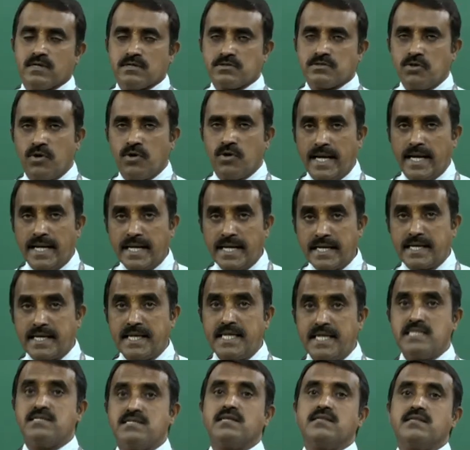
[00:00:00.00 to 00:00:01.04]
So
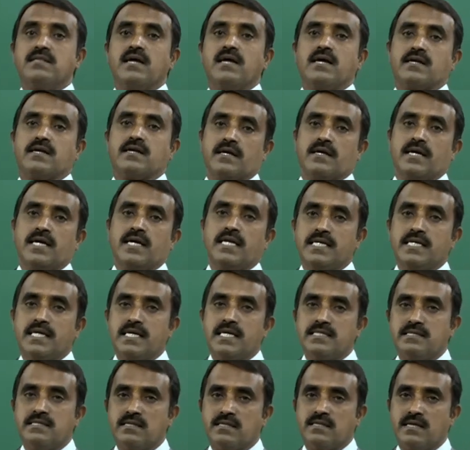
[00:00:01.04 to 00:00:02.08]
increasing that.
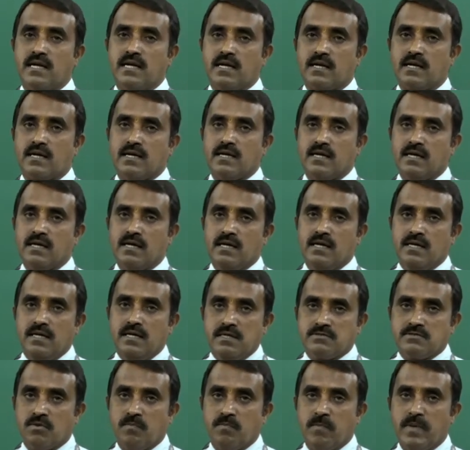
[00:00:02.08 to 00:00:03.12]

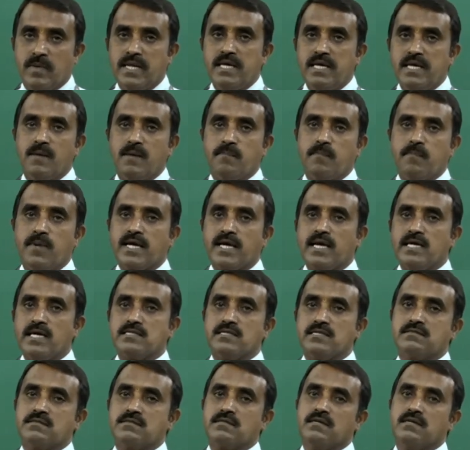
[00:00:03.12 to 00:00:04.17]
So many
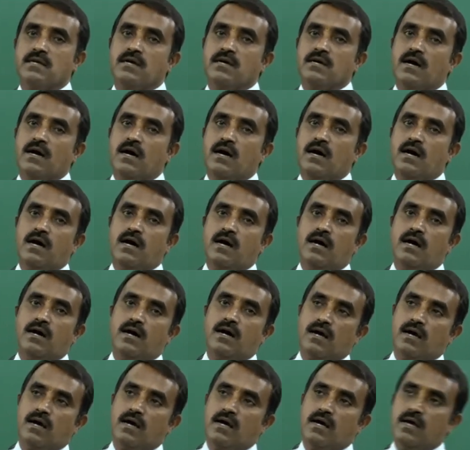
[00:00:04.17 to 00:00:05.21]
applications,
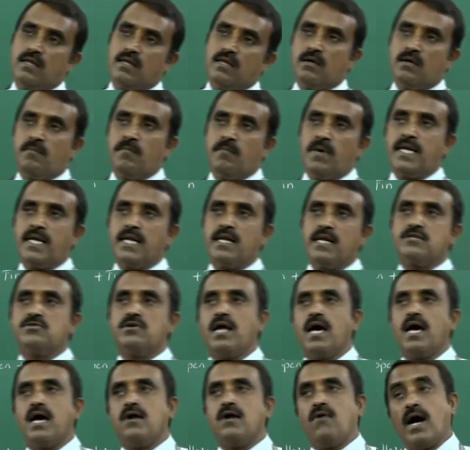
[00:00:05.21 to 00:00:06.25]
the material should
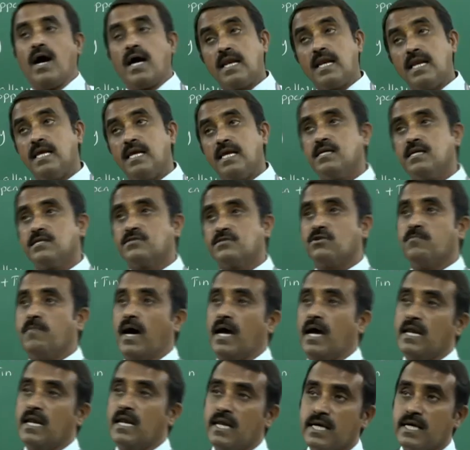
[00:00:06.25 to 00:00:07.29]
be
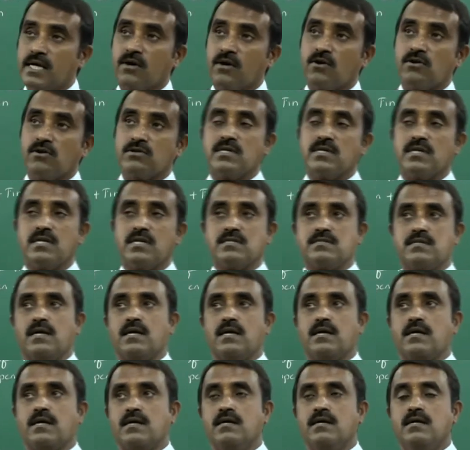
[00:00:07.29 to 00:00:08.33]
highly corrosion
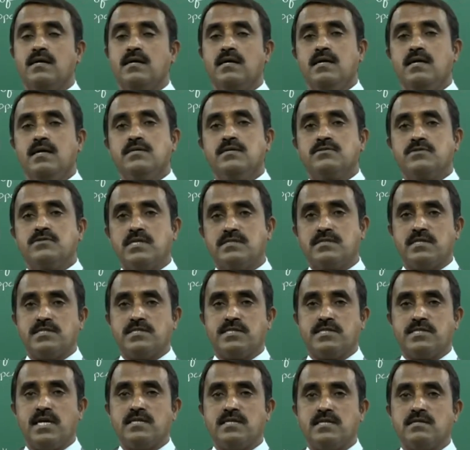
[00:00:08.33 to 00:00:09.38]
resistant. So in
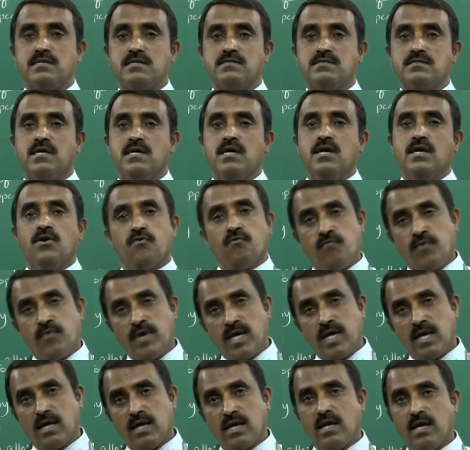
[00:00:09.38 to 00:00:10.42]
such cases,
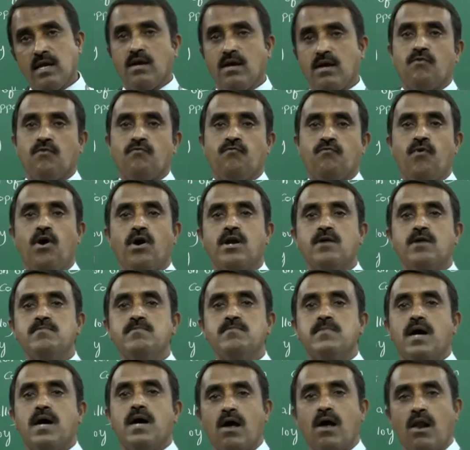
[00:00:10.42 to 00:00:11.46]
we
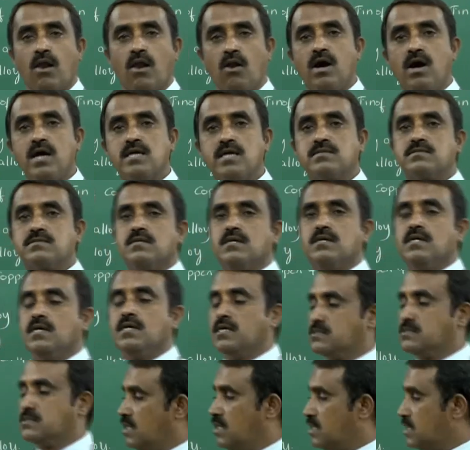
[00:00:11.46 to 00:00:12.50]
form alloys
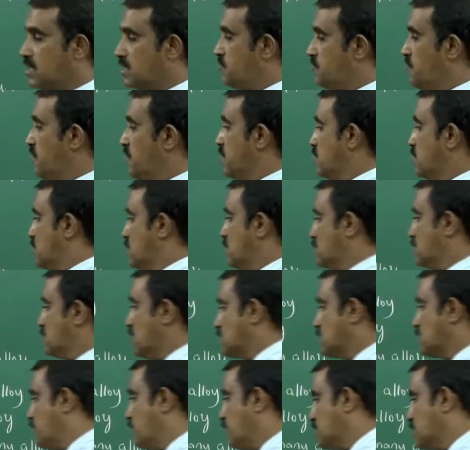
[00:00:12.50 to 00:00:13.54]

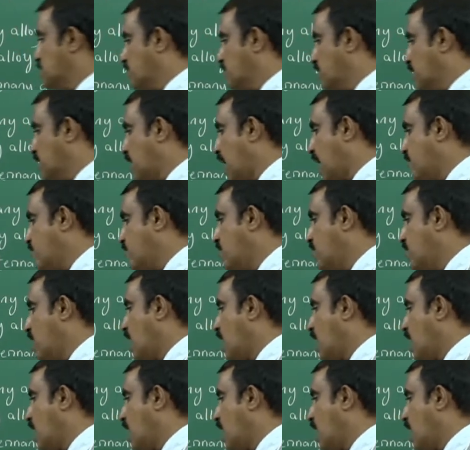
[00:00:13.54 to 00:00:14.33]
such which will have